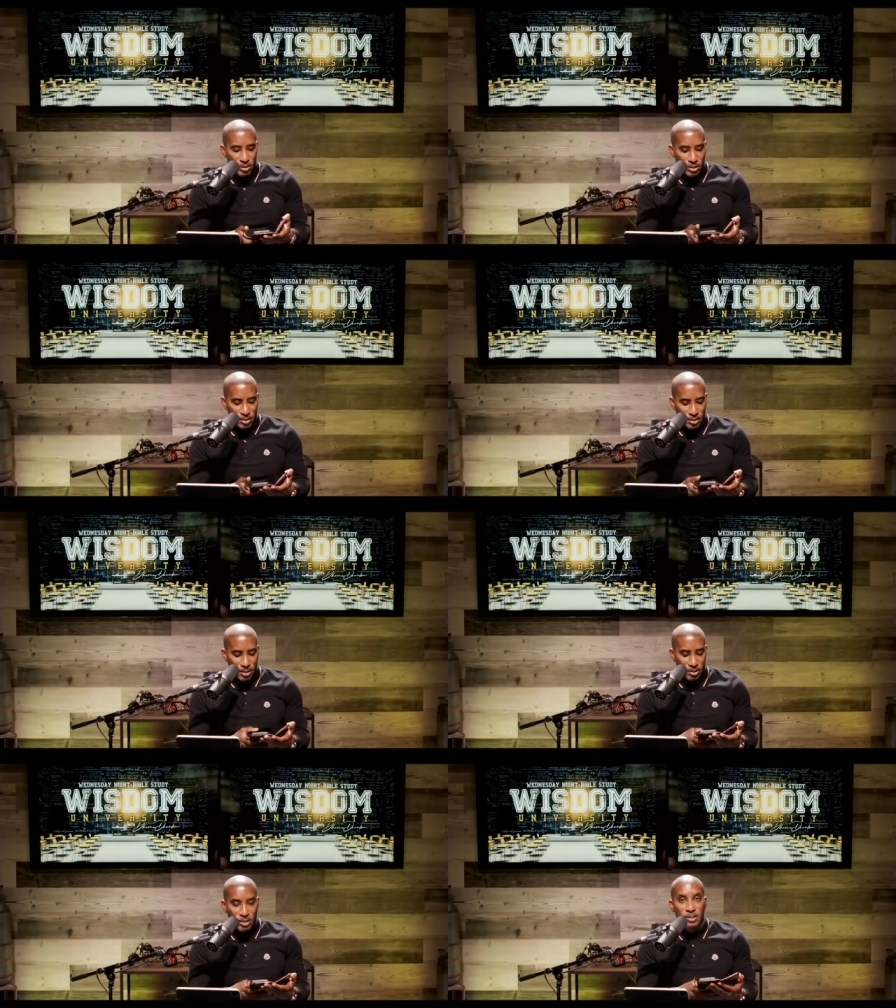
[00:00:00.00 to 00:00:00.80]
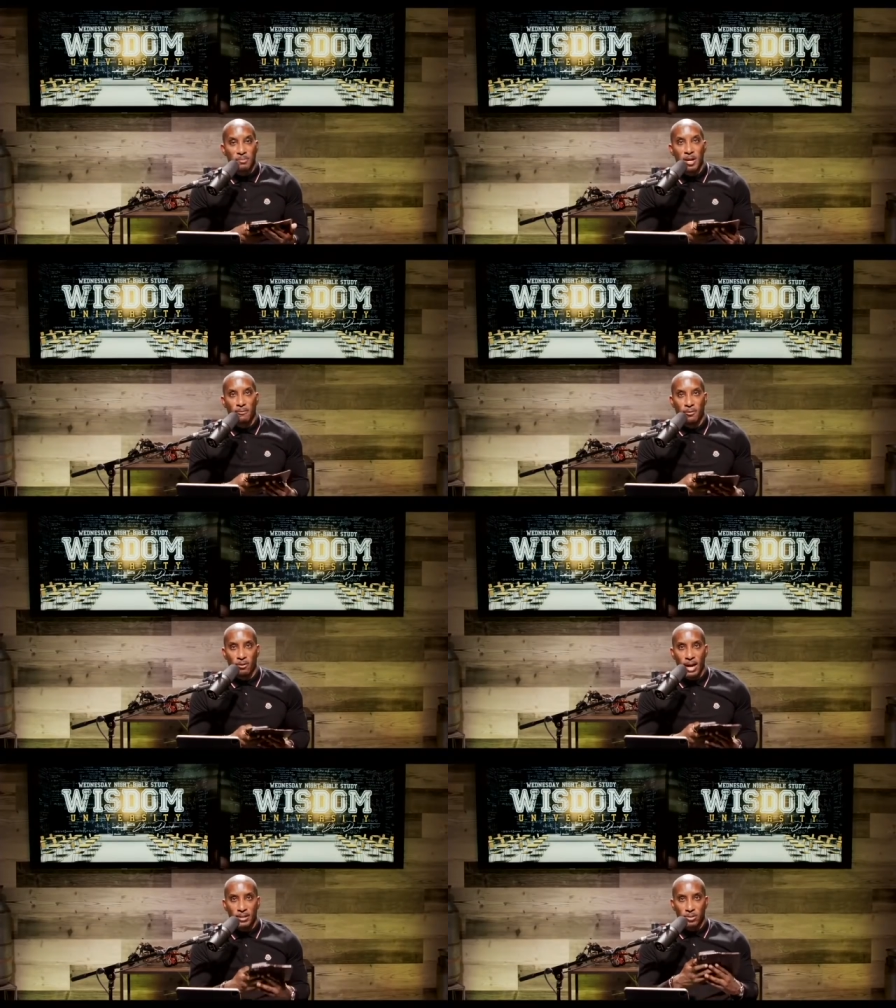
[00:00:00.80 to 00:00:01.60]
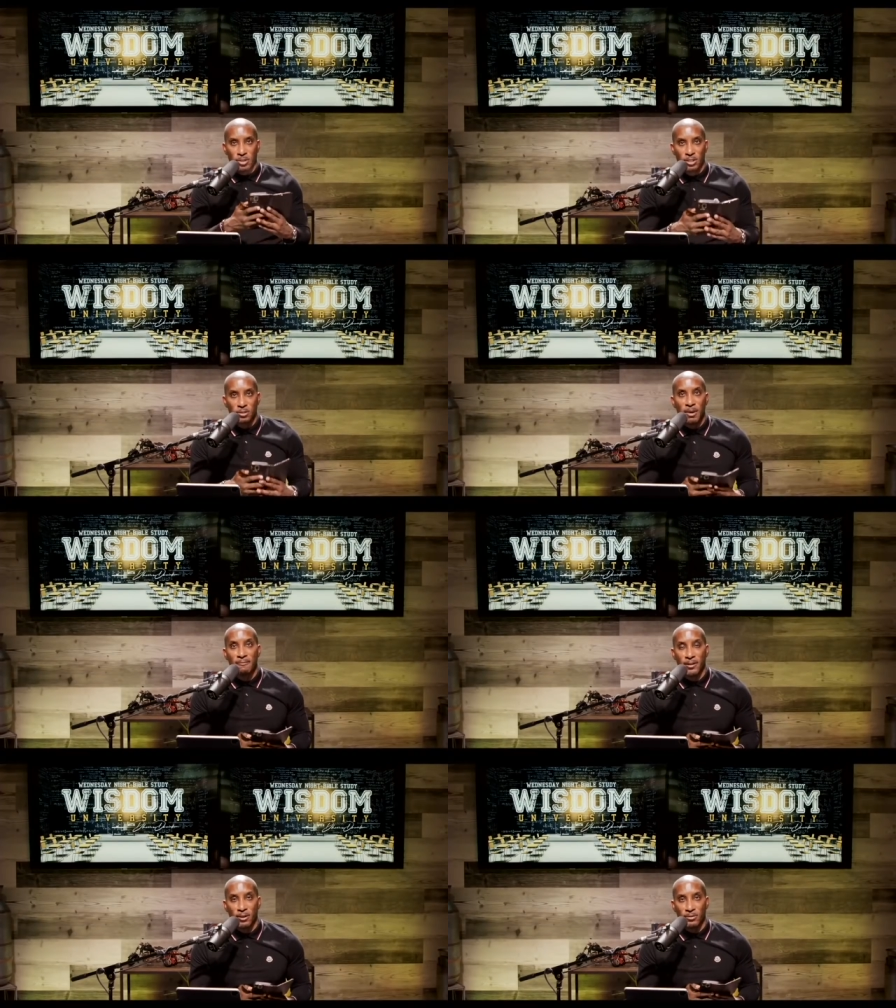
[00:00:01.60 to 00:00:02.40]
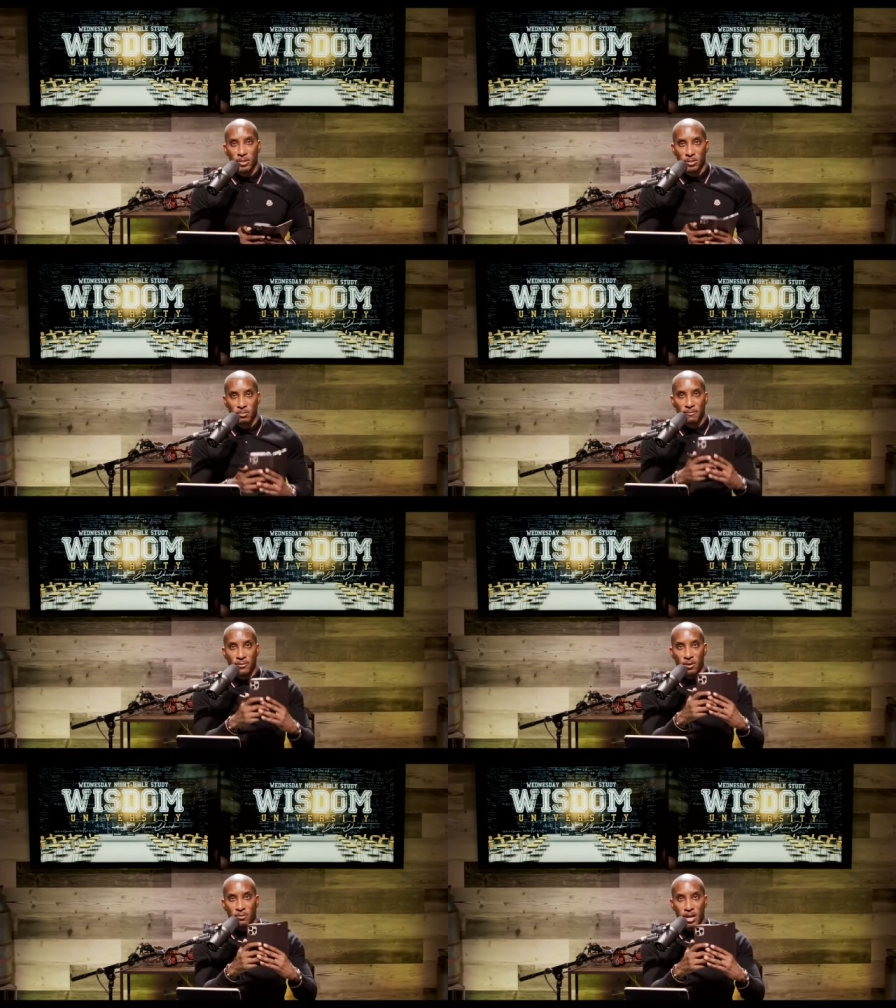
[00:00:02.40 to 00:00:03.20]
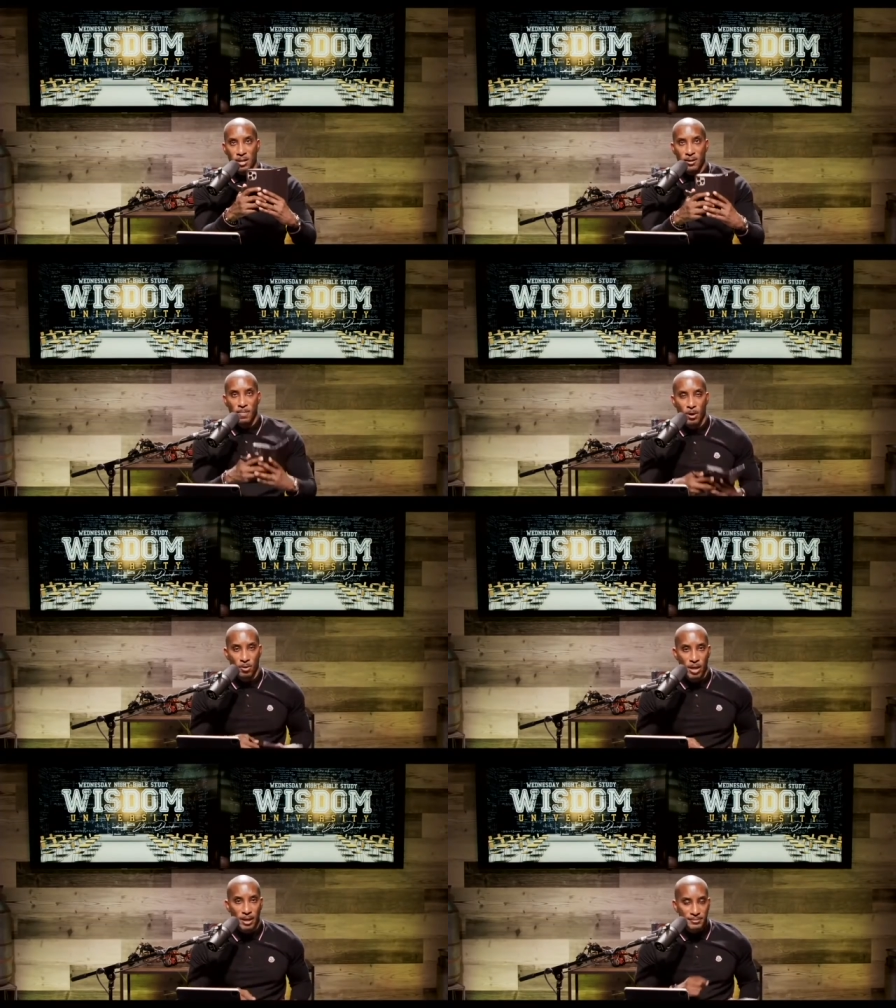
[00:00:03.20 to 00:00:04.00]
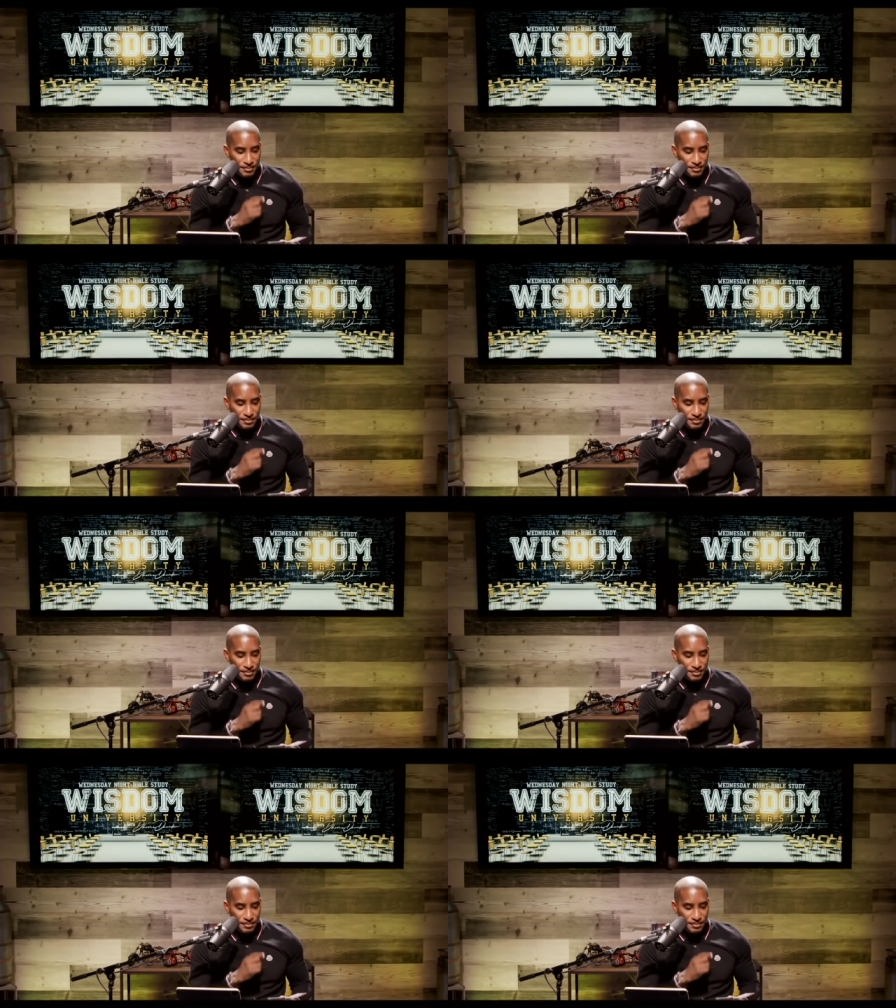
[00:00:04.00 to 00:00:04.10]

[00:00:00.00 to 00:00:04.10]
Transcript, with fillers: This this is just a metaphor, right? So this is my phone. This is my phone right here. Okay.